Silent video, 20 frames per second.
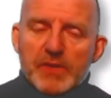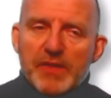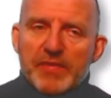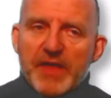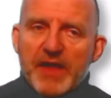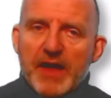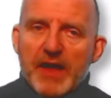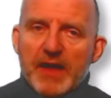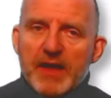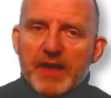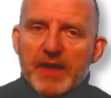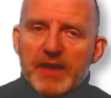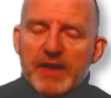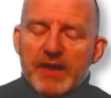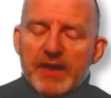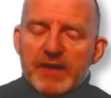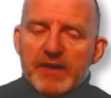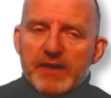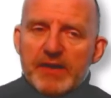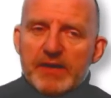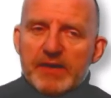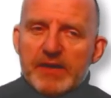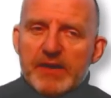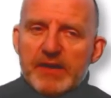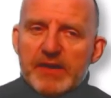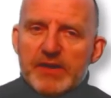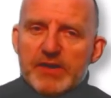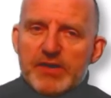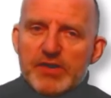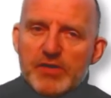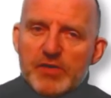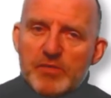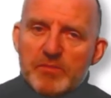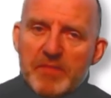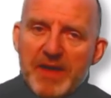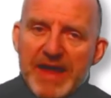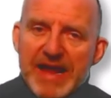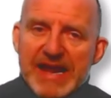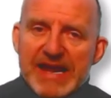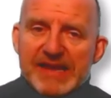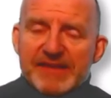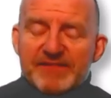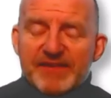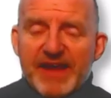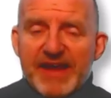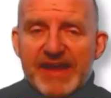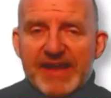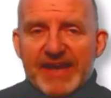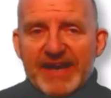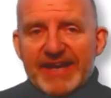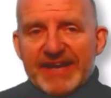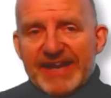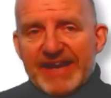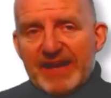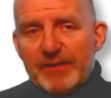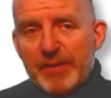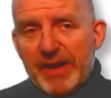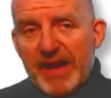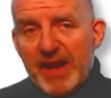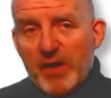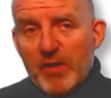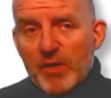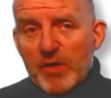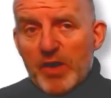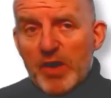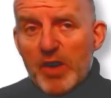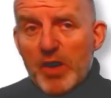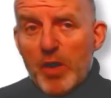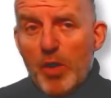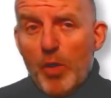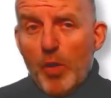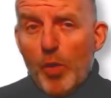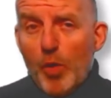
that you may take a little bit longer